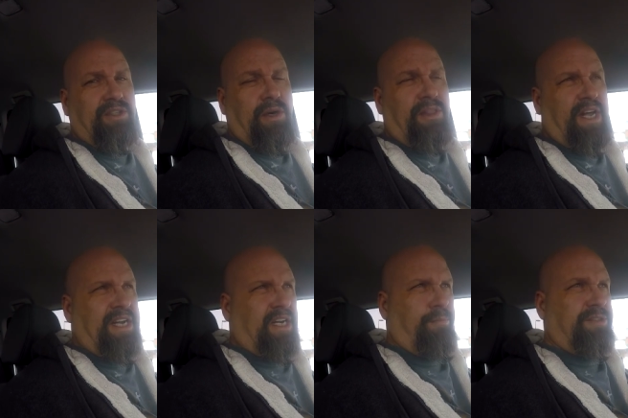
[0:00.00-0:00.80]
so I thought I'd
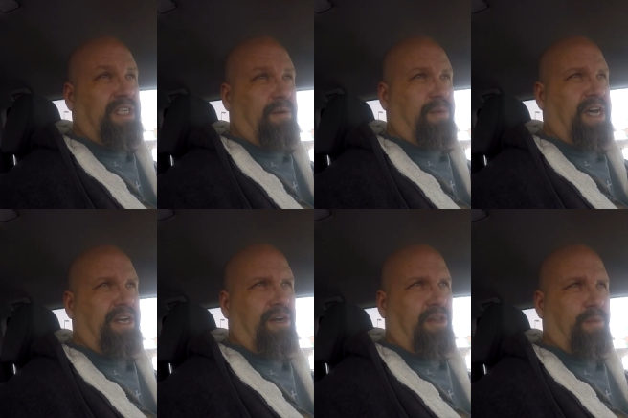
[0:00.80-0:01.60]
come stop by
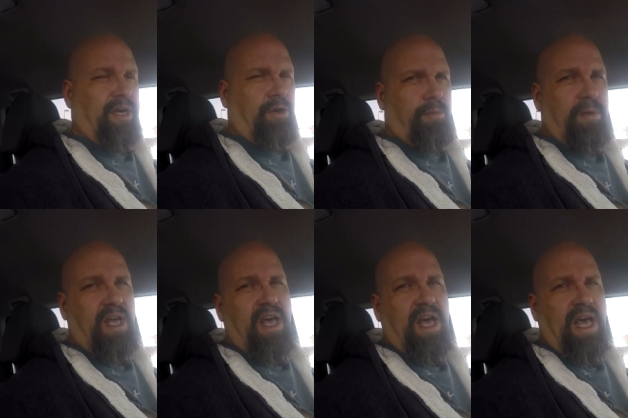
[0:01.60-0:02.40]
here on the way home
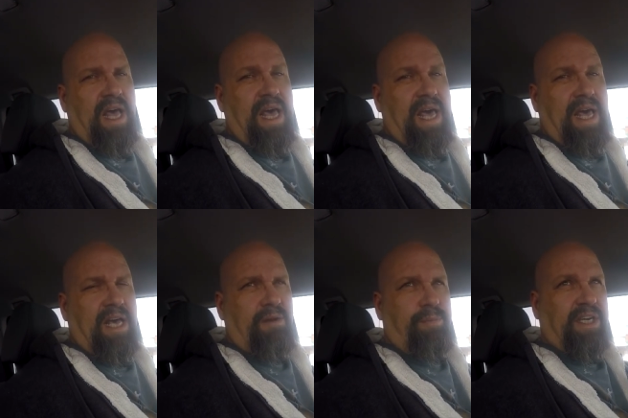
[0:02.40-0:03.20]

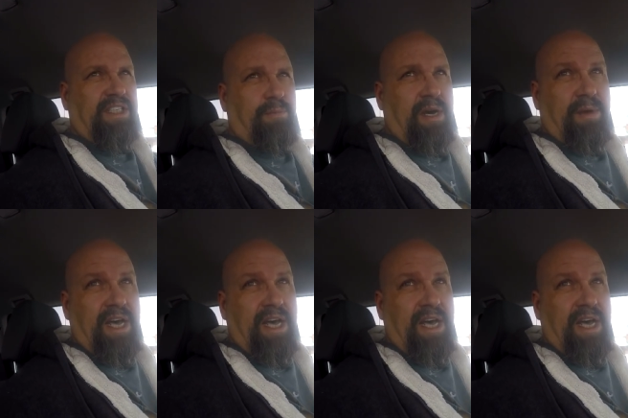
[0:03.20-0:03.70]
and pick some up.